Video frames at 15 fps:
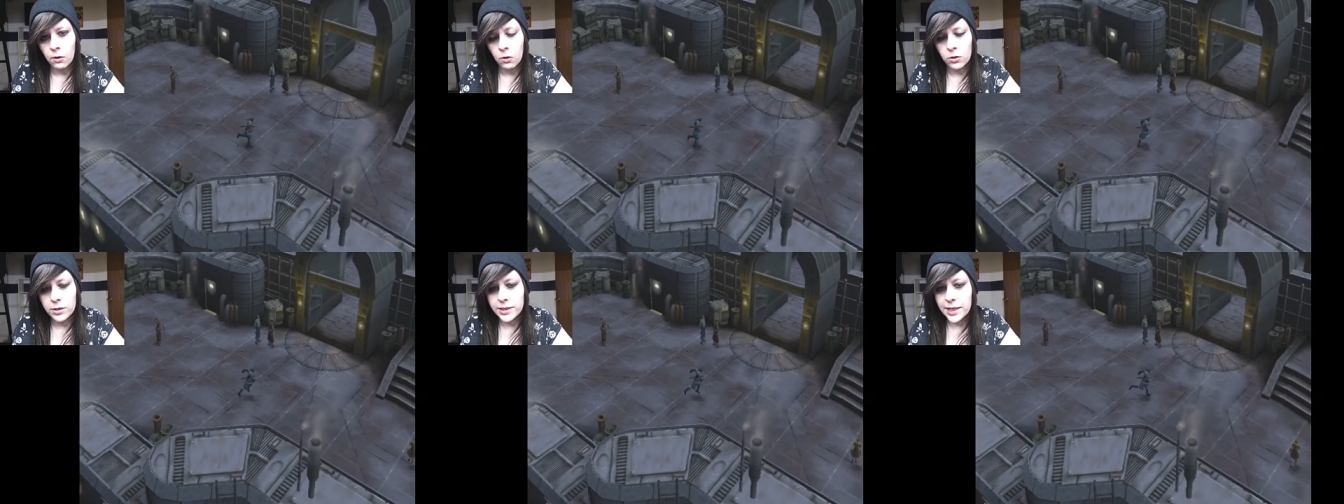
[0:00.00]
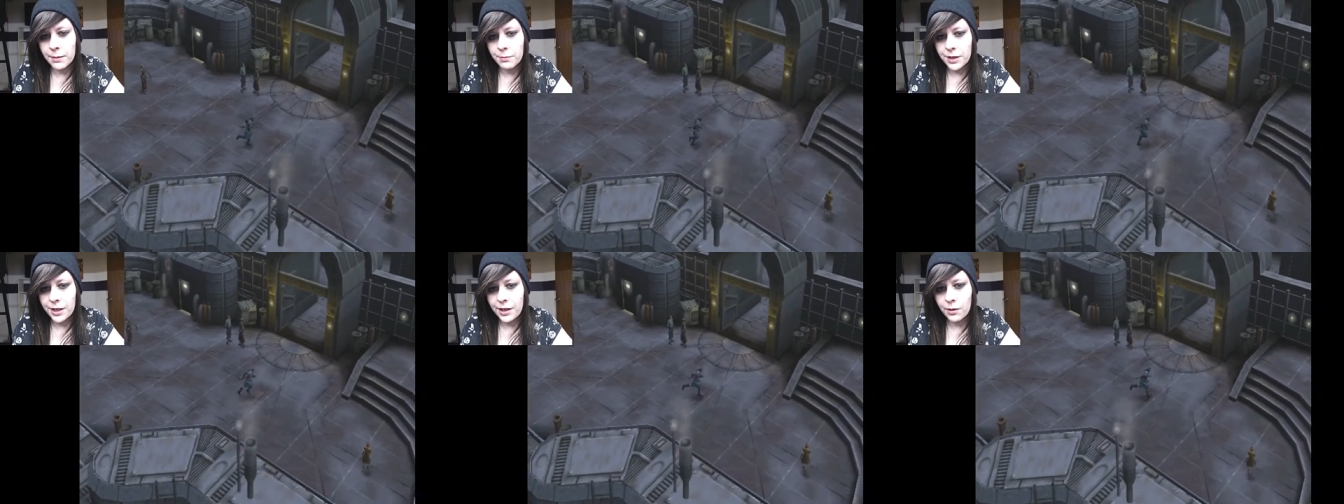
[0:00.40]
Or does
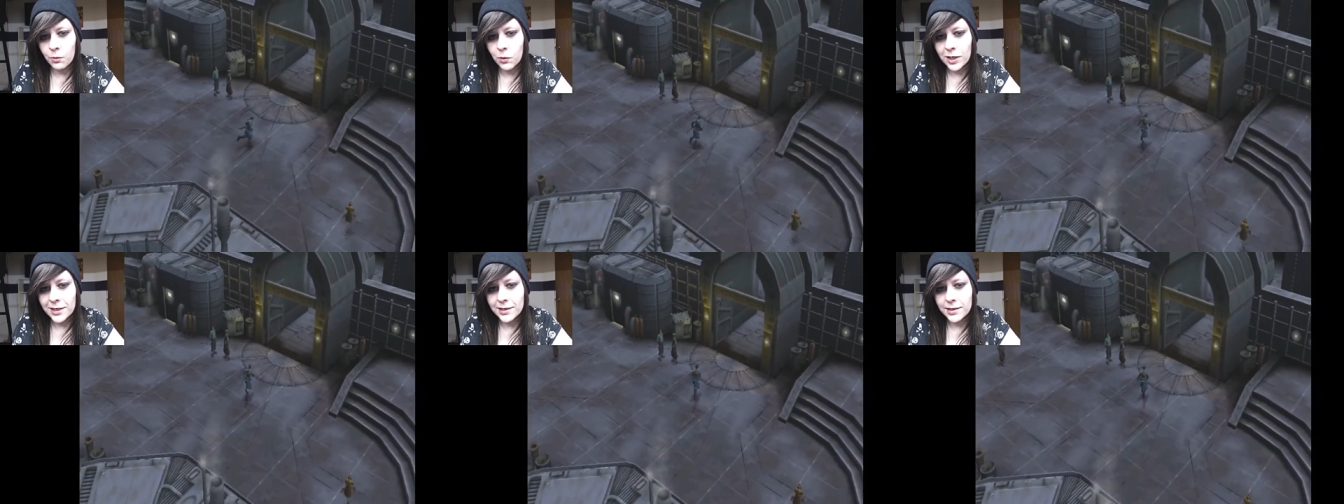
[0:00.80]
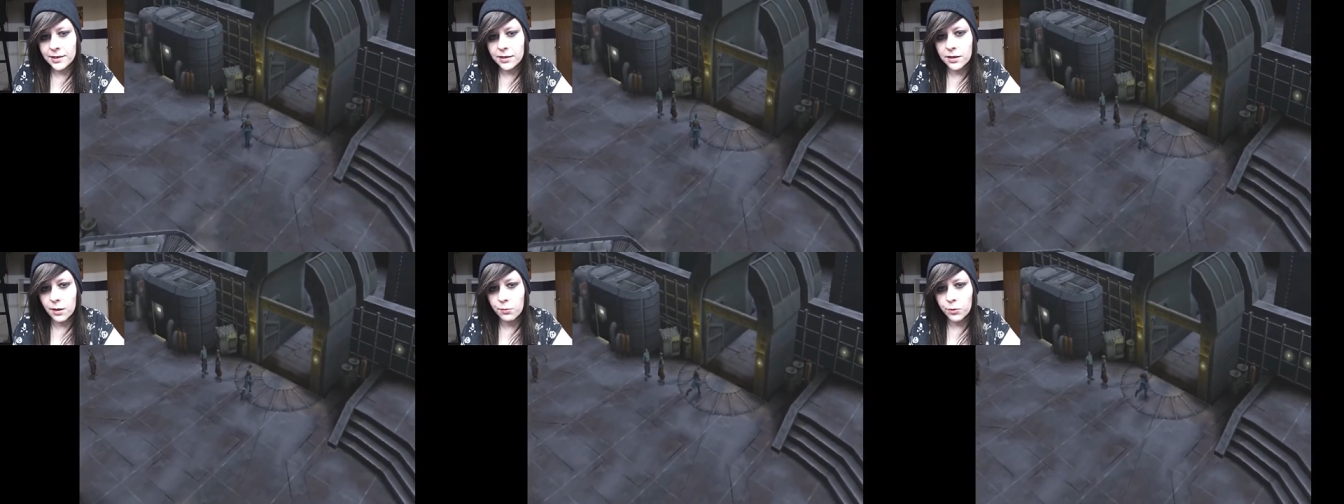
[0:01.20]
that mean he went
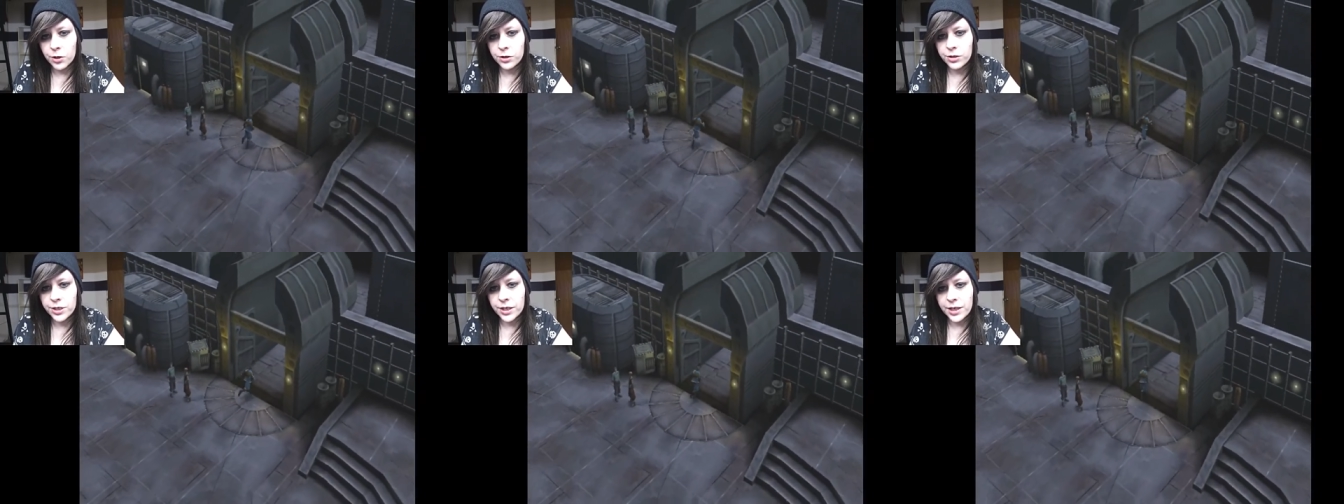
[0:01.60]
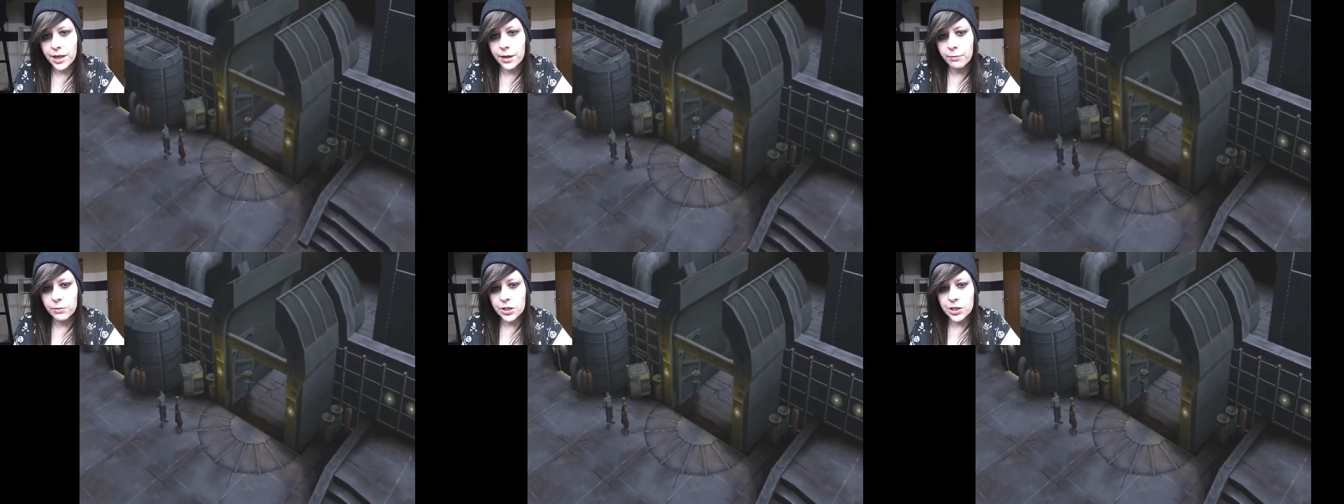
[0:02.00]
somewhere to
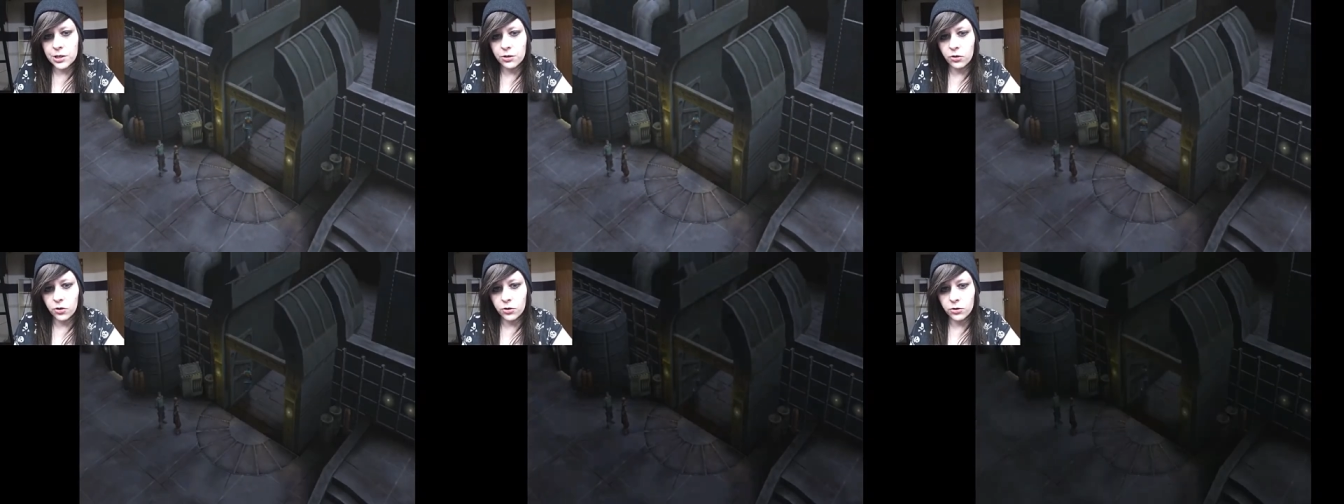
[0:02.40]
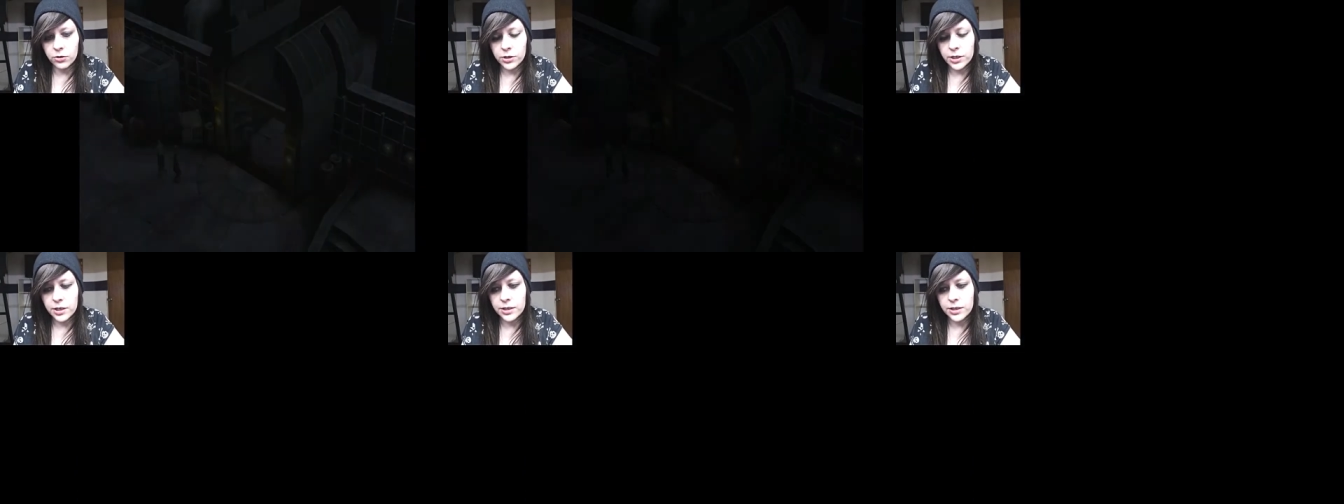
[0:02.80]
get materials?